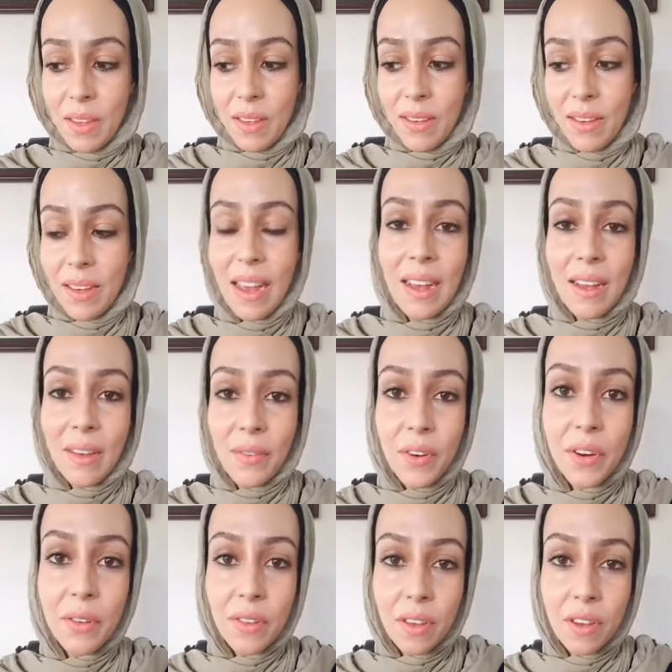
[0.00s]
yeah, if
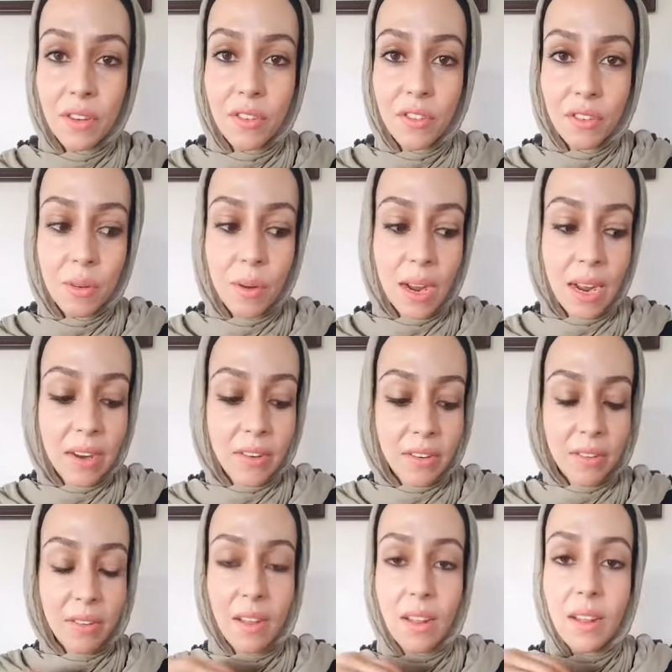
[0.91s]
you're using a true
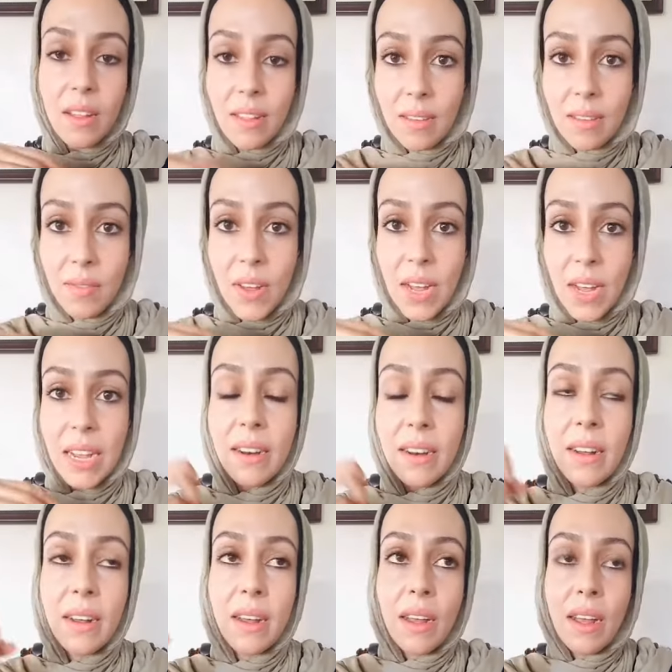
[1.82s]
hydrosol, that's
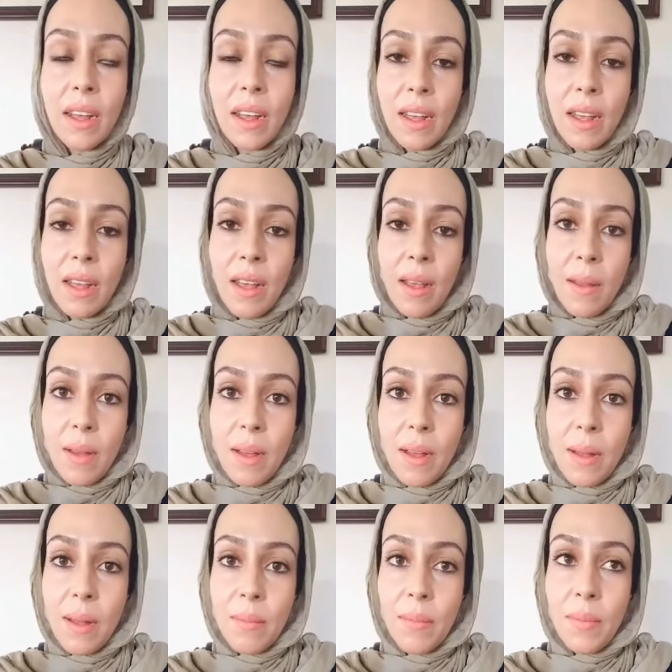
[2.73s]
fine.
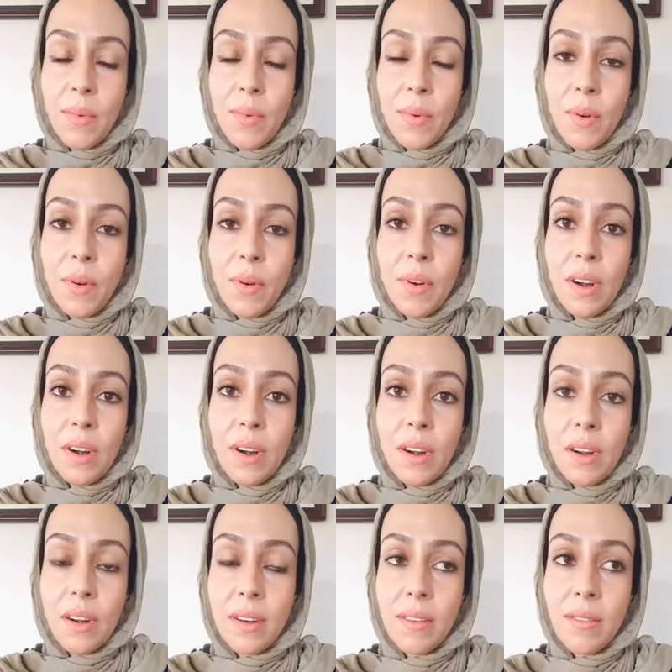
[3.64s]

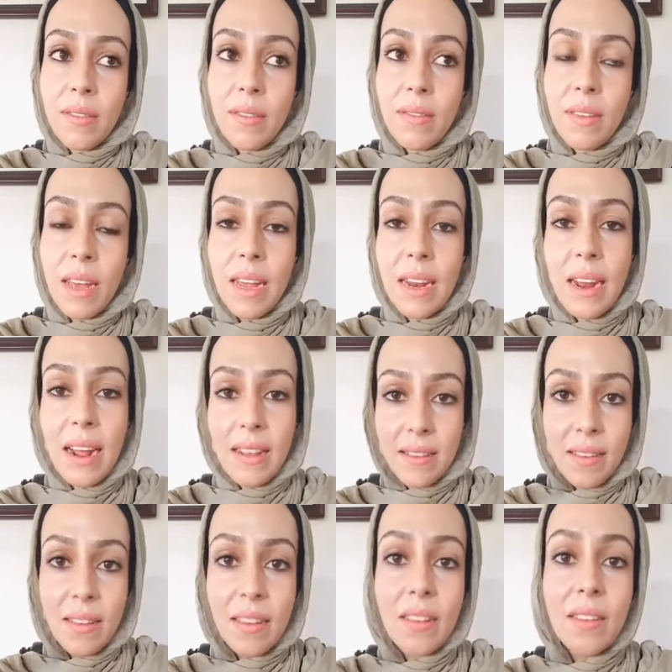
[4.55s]
Or an
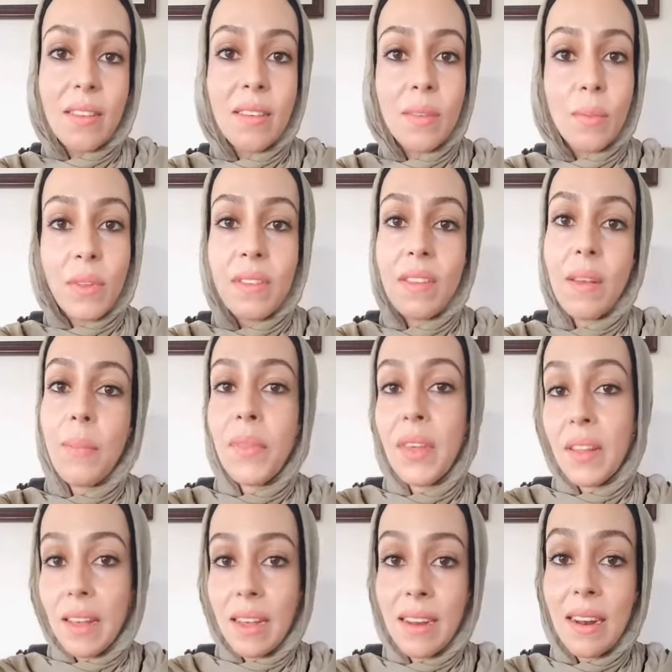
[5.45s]
essence with
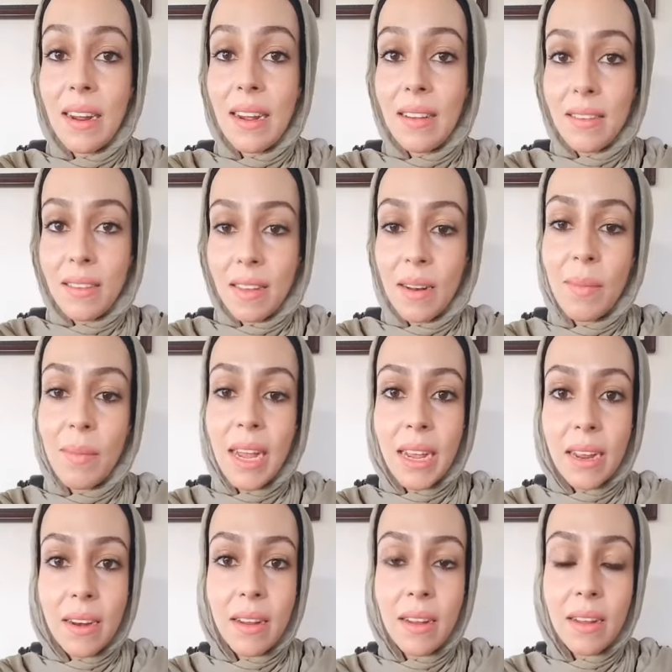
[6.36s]
something like
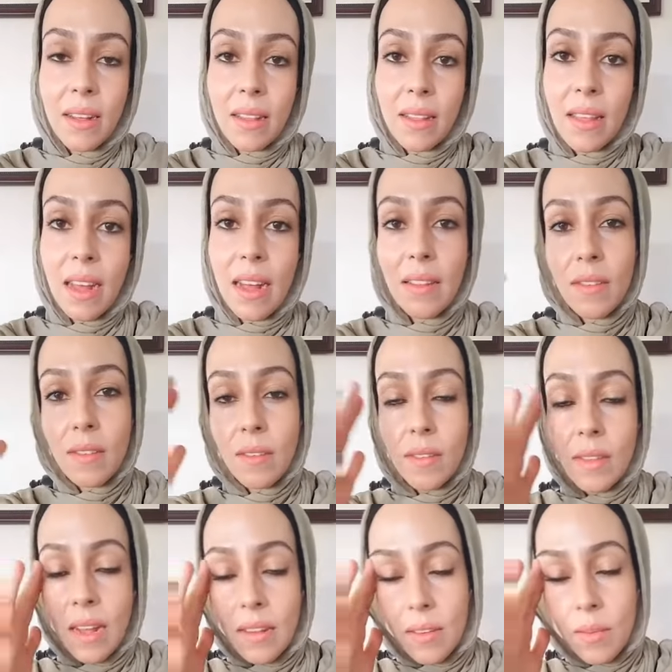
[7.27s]
niacinamide,
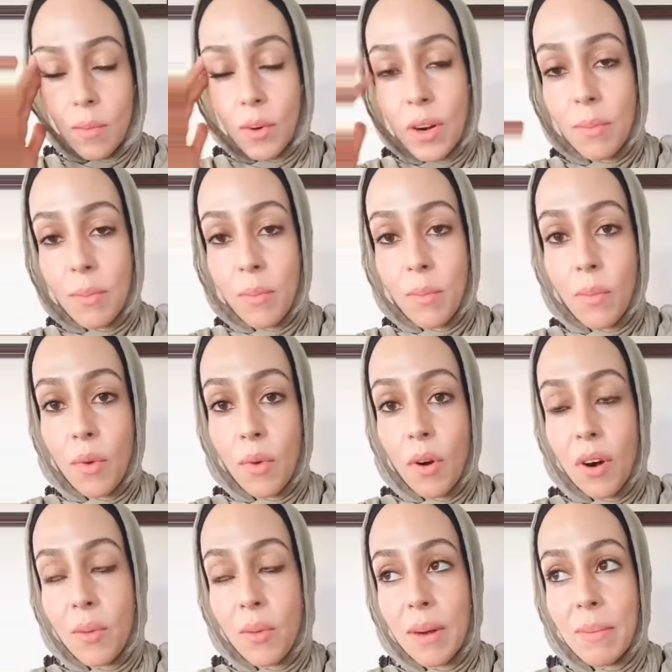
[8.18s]
that's where
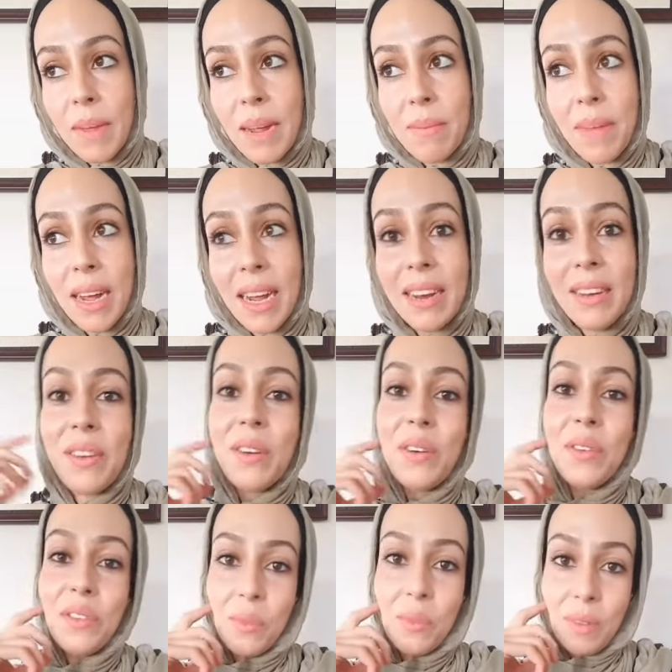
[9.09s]
my mind
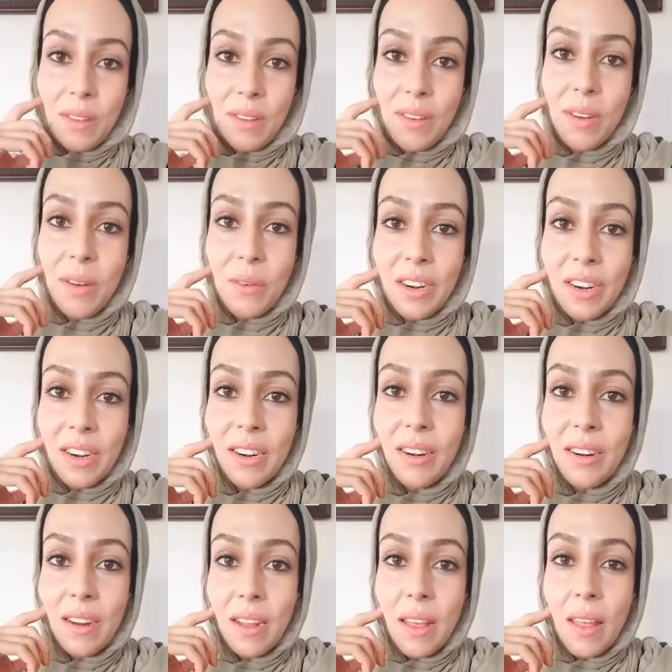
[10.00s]
goes with toner
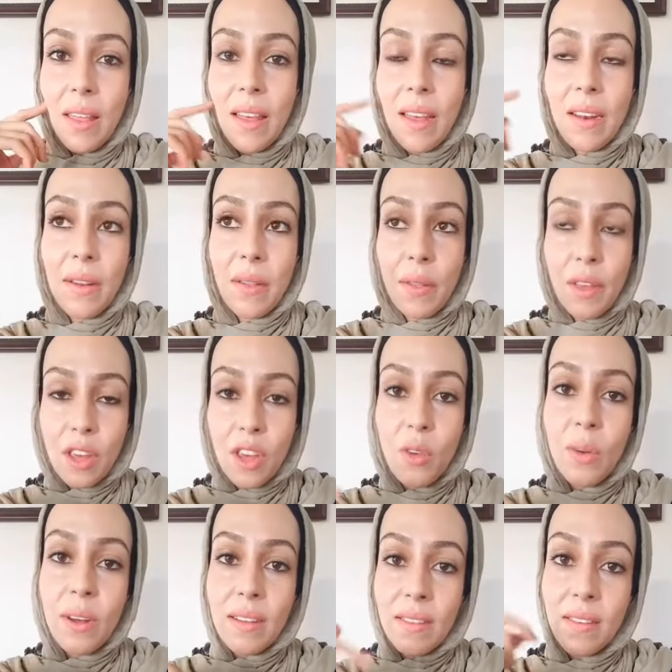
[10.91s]
than the
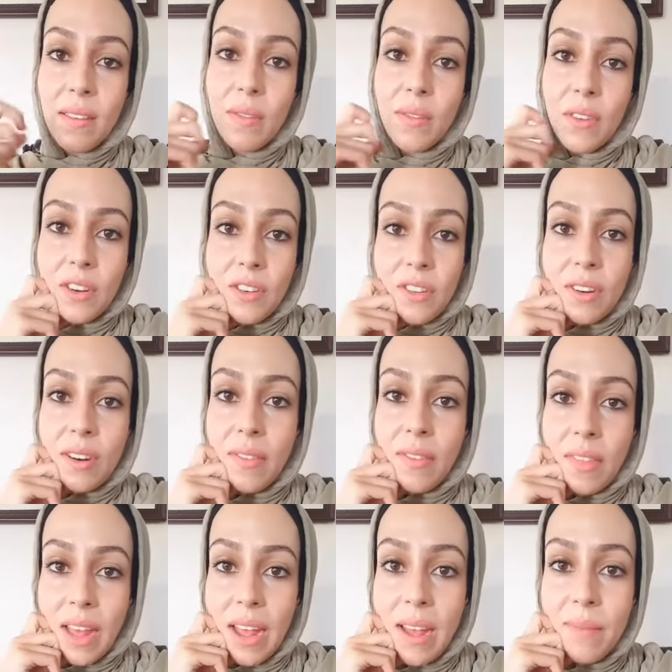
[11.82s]
US version
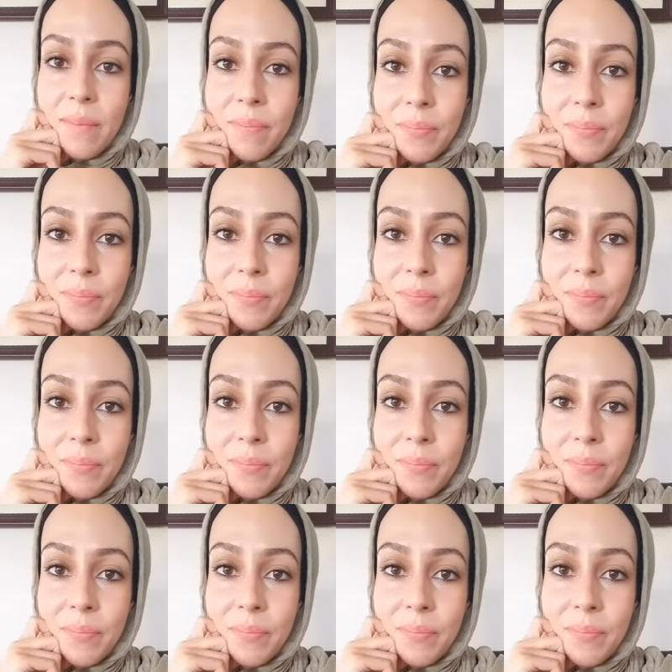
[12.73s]
of that.